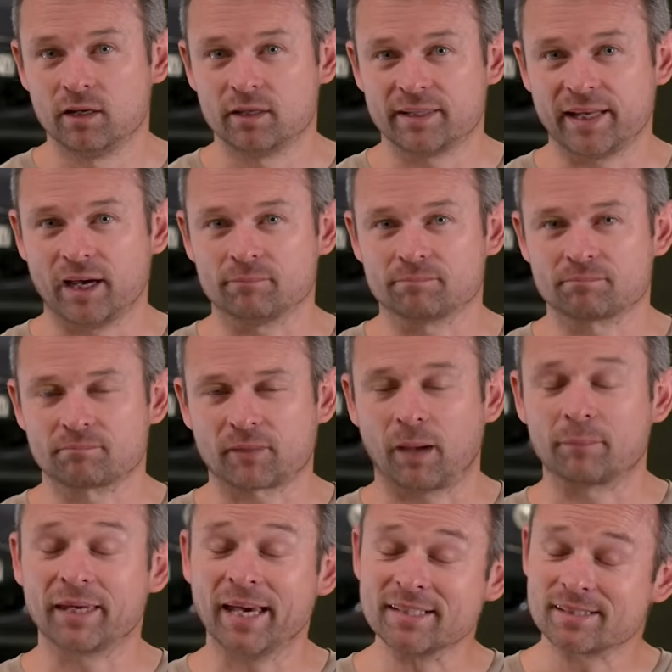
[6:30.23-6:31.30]
Now,
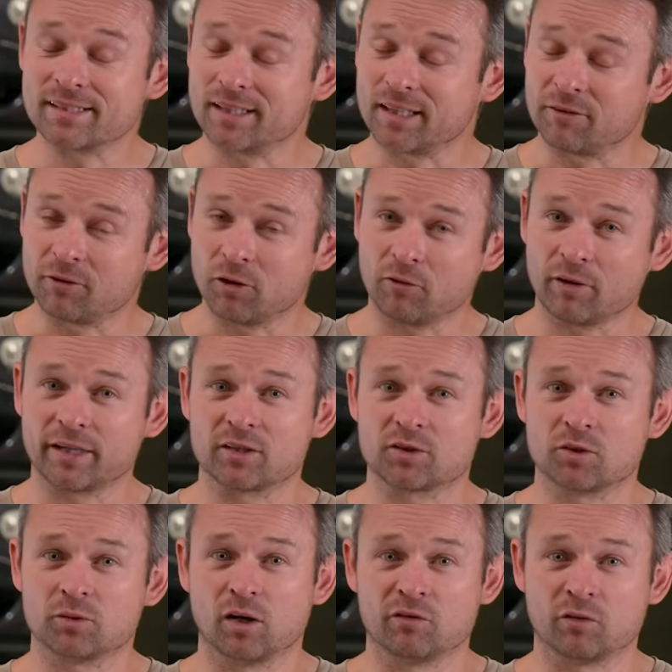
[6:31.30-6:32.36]
I'm guessing if you're running
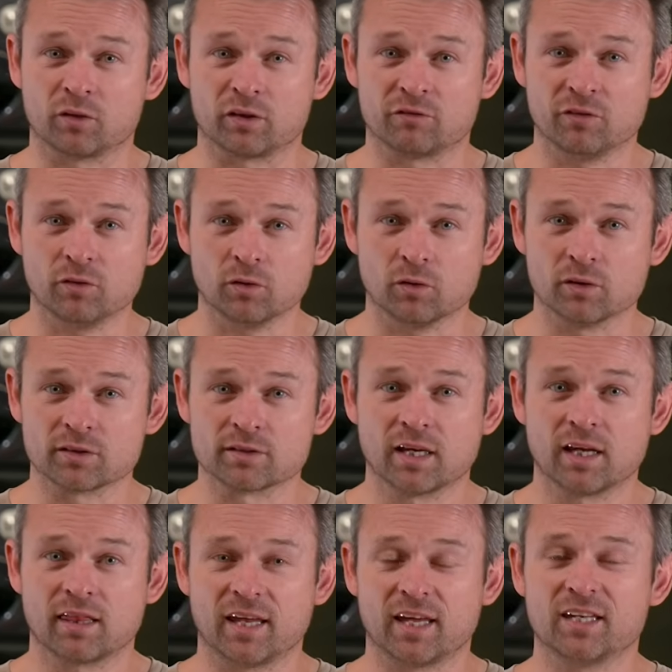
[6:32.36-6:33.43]
two 044s,
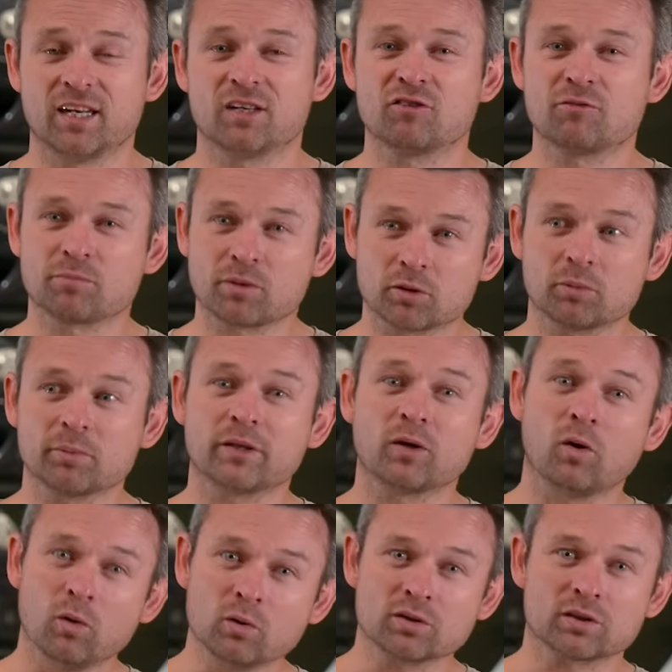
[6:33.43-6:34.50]
then you've probably
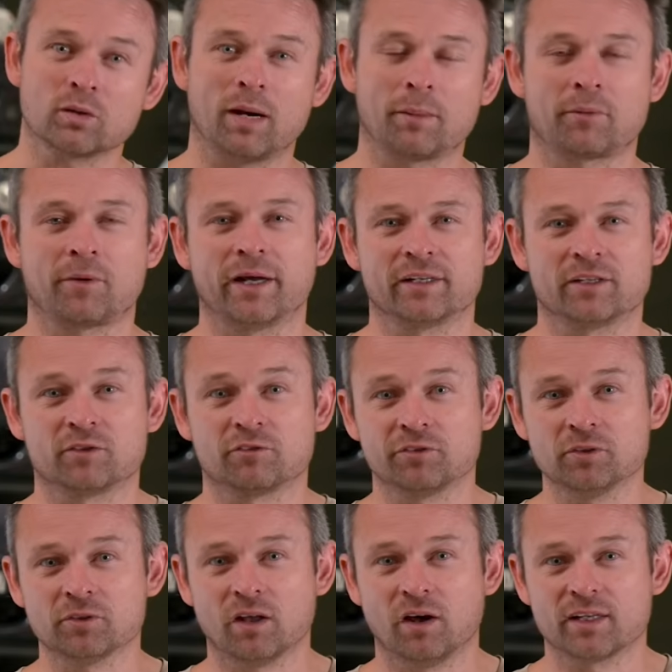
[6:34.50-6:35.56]
also upgraded your
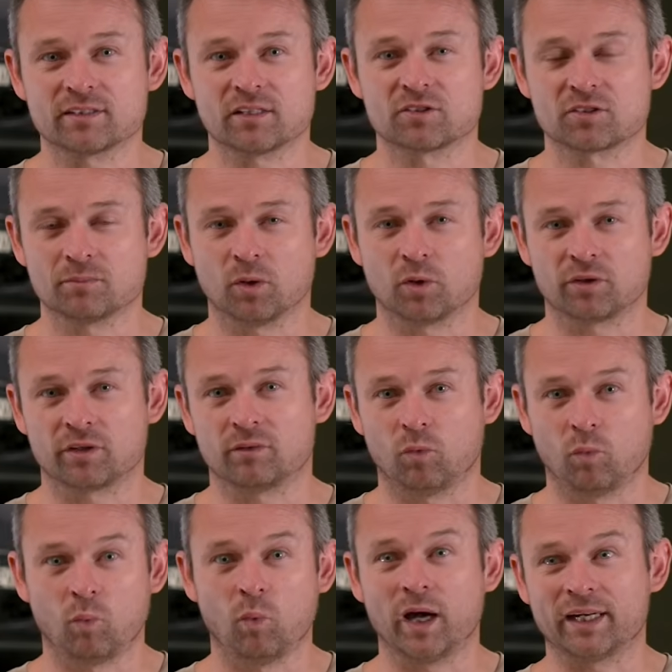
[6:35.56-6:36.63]
fuel lines to more than
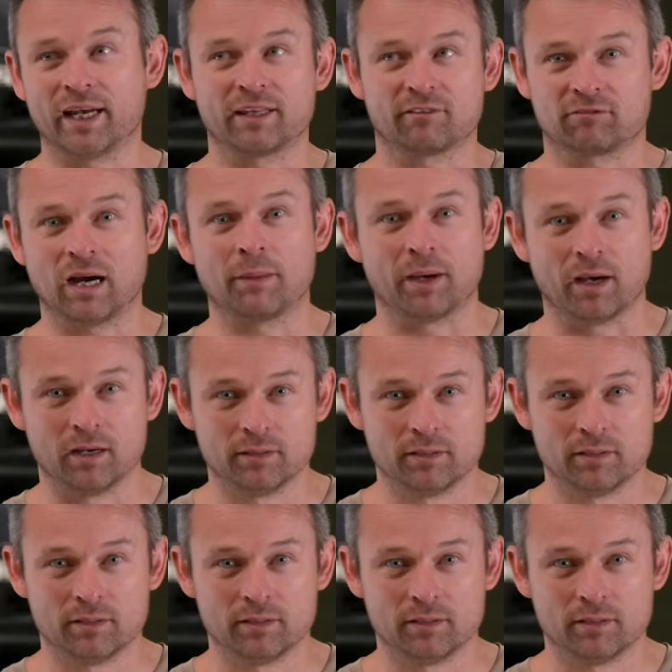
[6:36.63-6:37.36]
1/8 rubber.